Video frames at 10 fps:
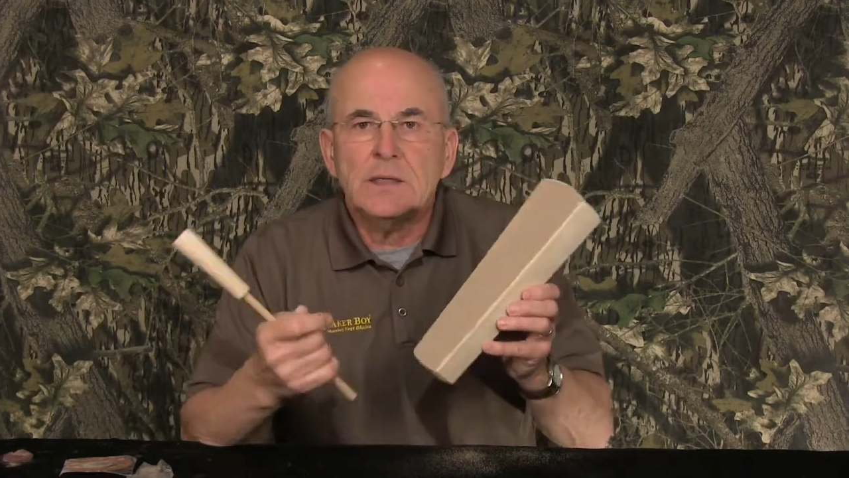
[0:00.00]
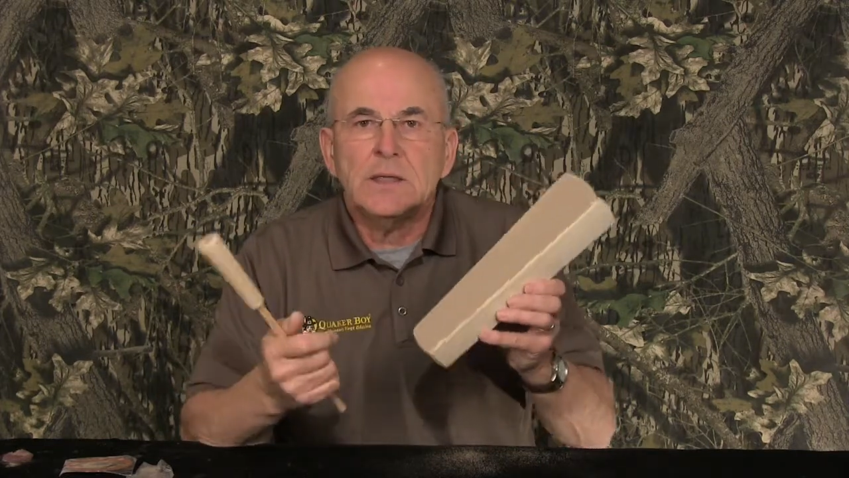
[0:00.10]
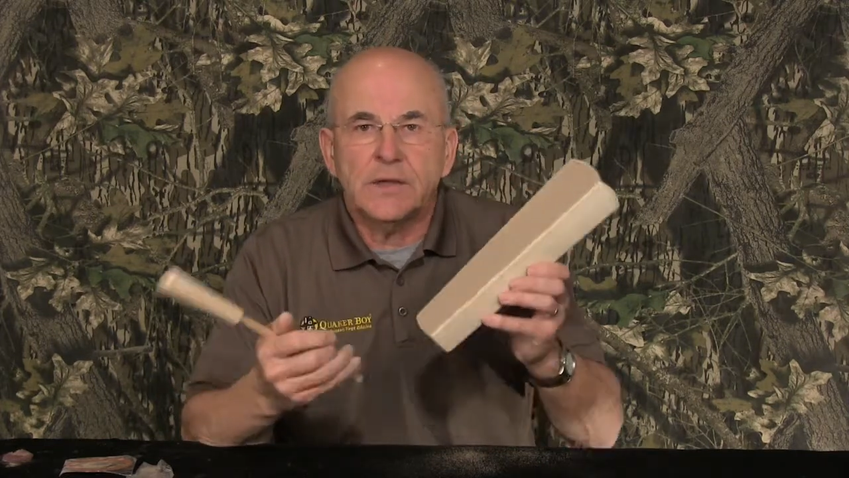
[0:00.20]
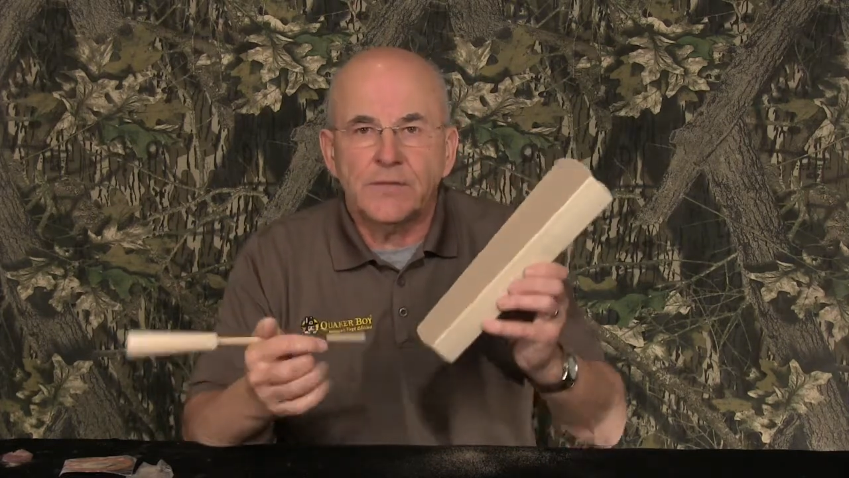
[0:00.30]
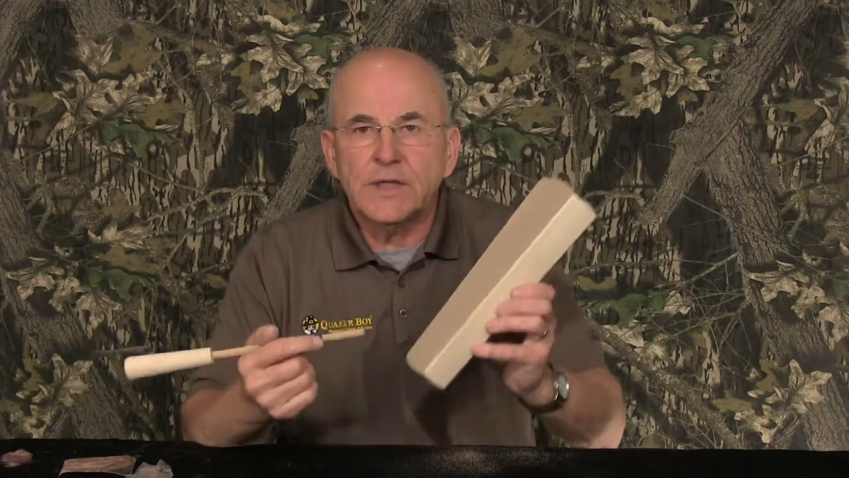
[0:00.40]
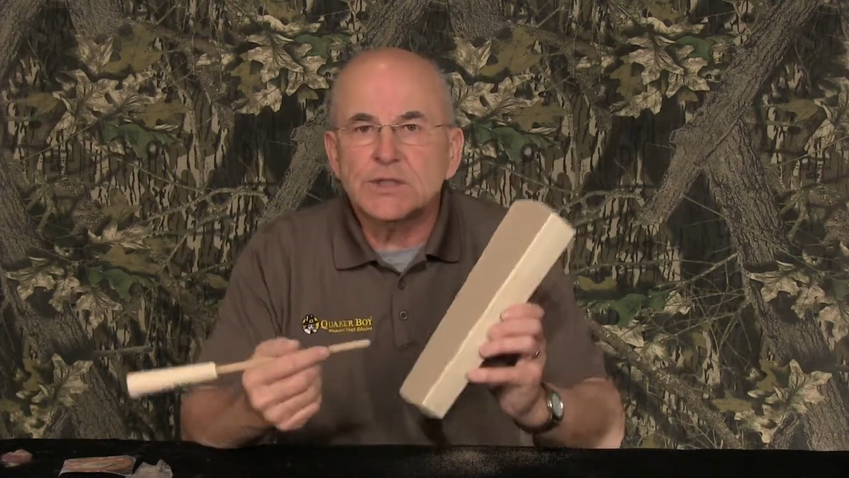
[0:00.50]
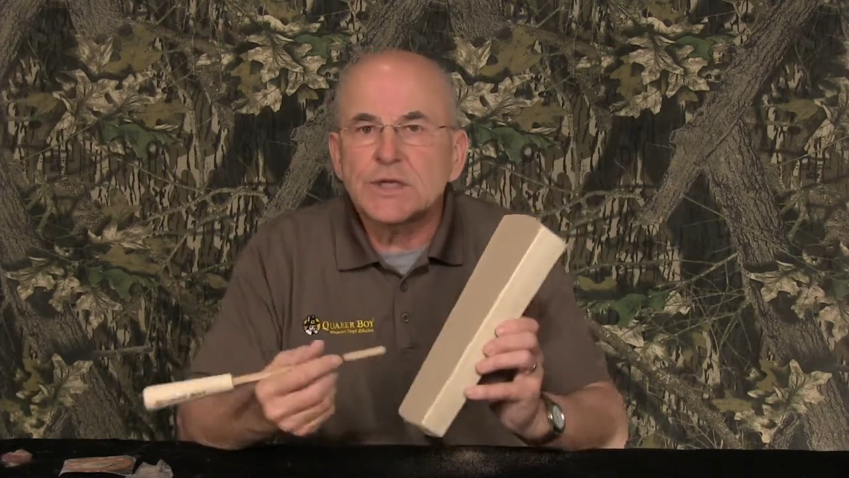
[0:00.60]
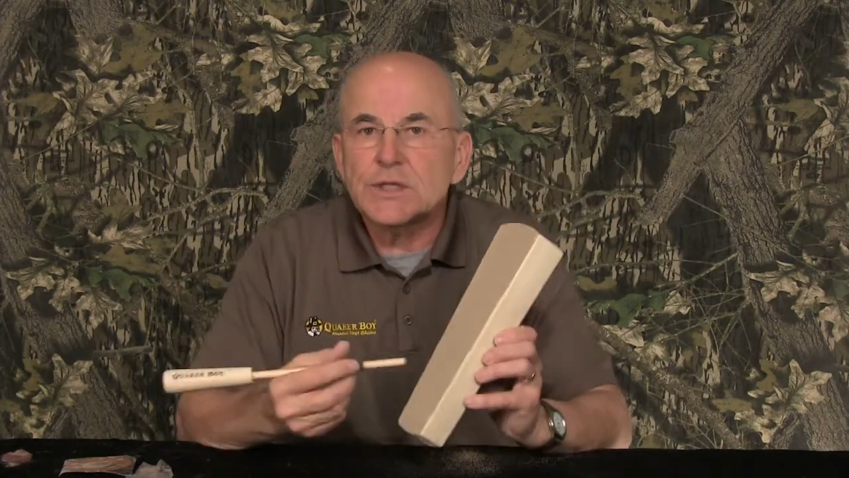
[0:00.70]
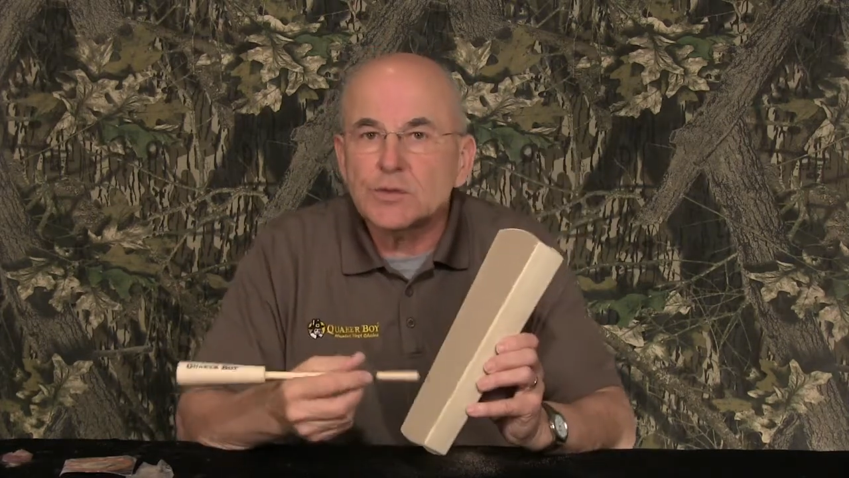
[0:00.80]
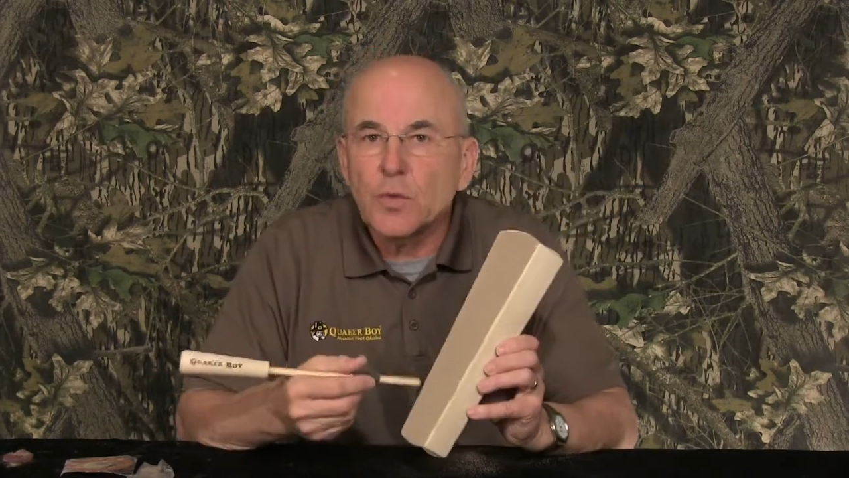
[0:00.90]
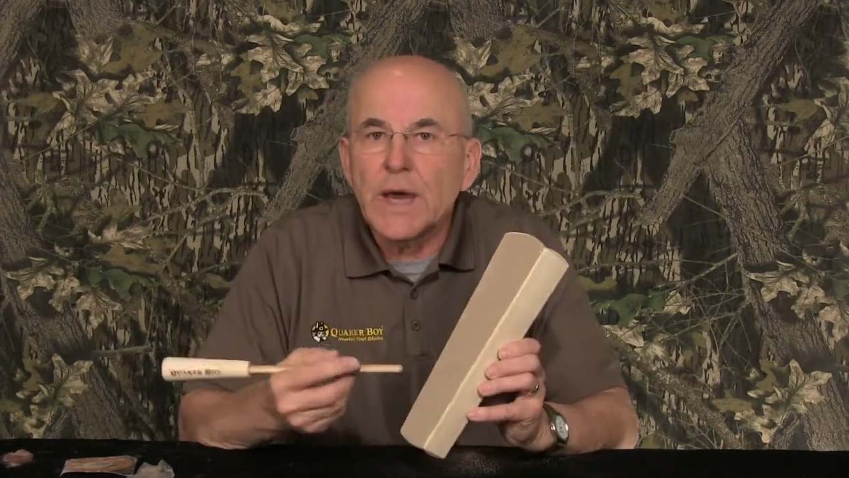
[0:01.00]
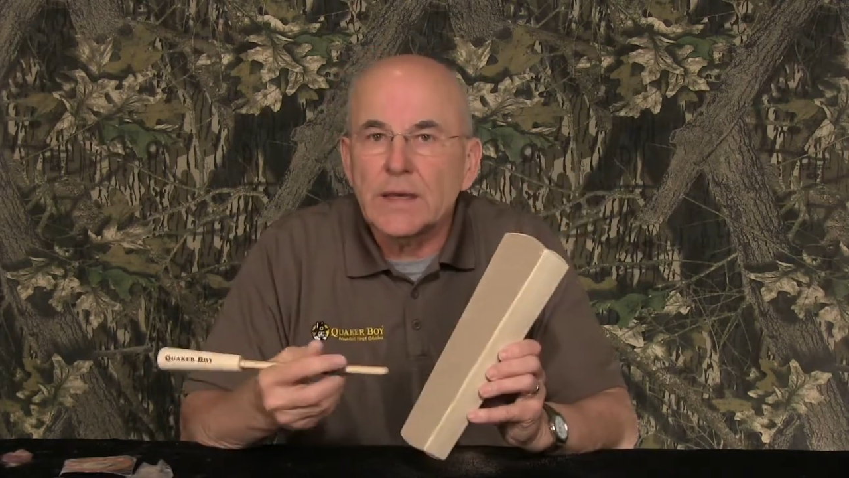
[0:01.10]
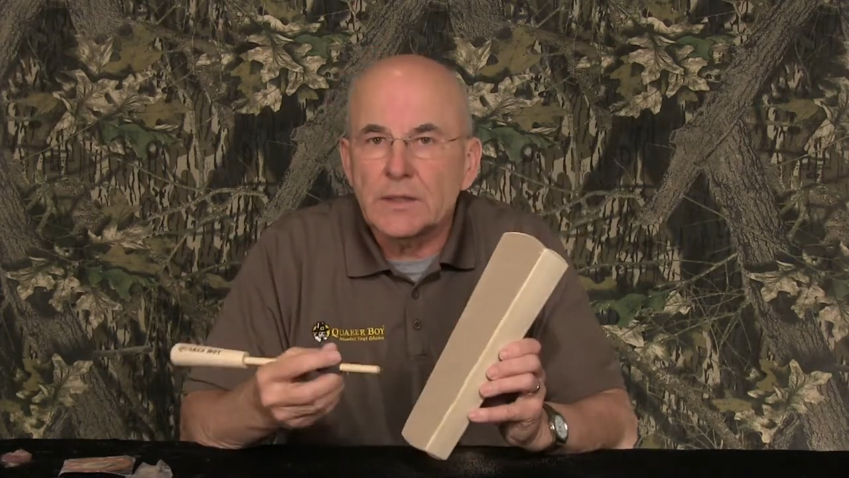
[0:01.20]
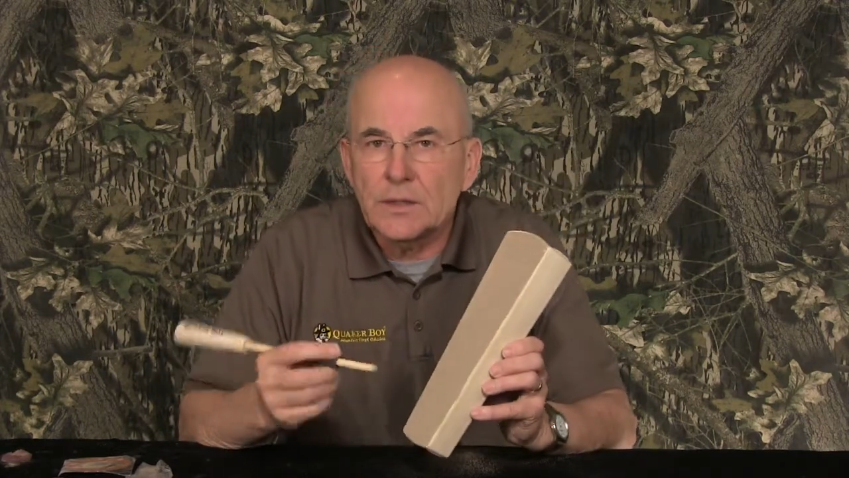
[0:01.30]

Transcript: If this gets wet,